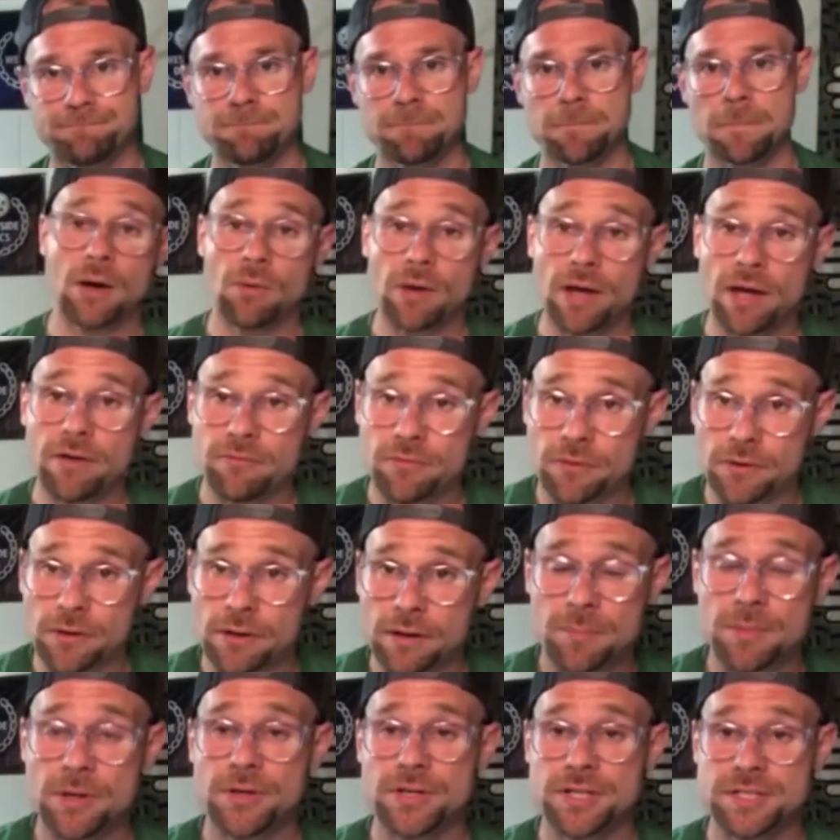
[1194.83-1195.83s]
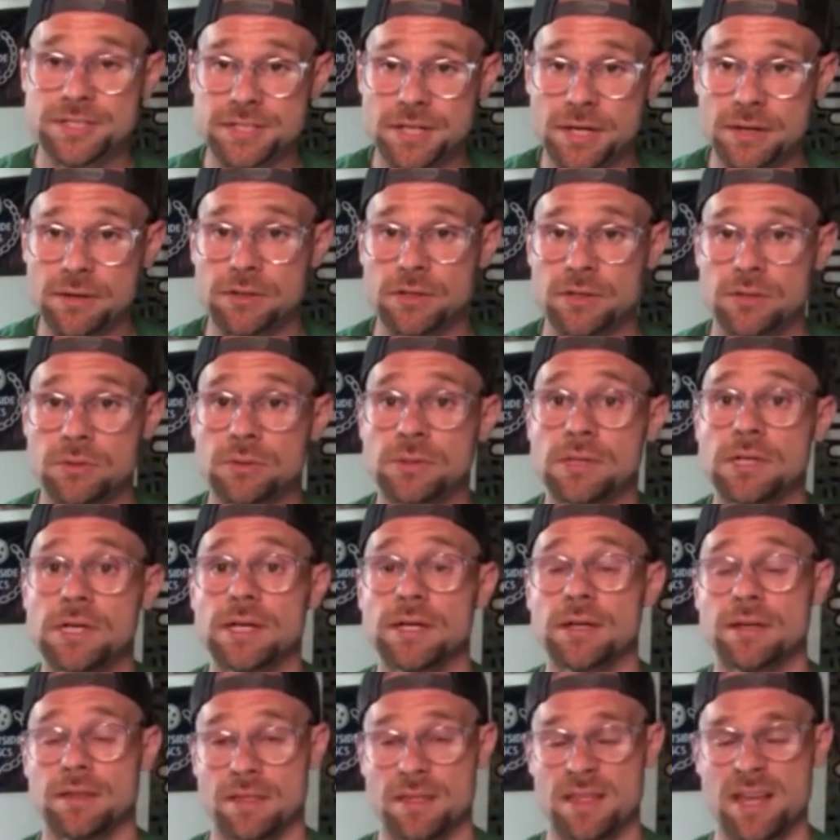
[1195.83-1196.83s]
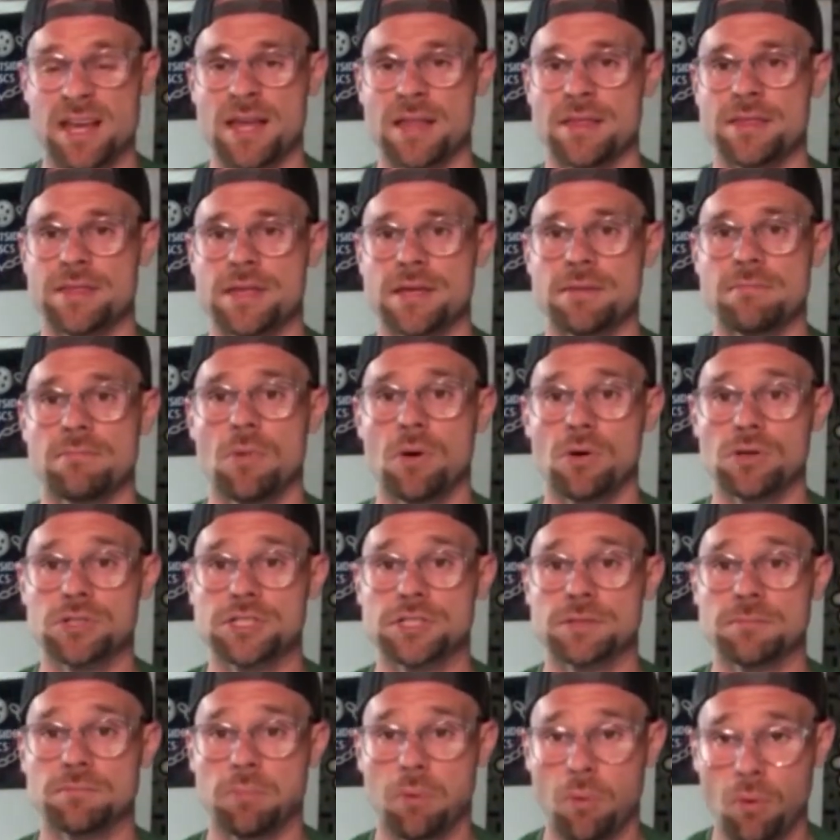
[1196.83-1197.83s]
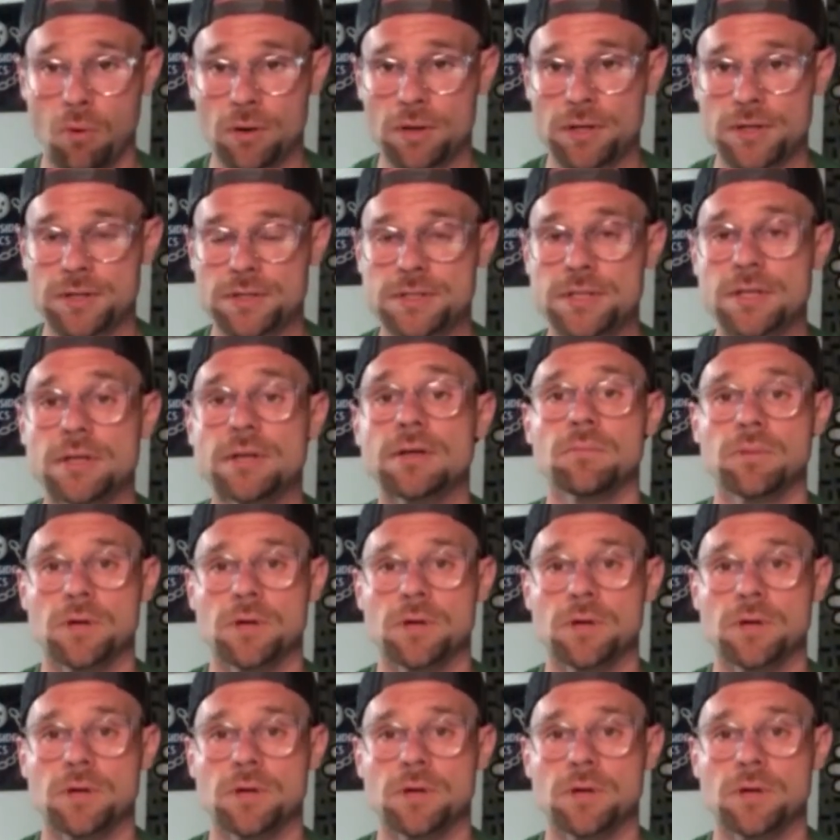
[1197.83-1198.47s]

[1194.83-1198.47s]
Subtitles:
However, I'm here to tell you that the most important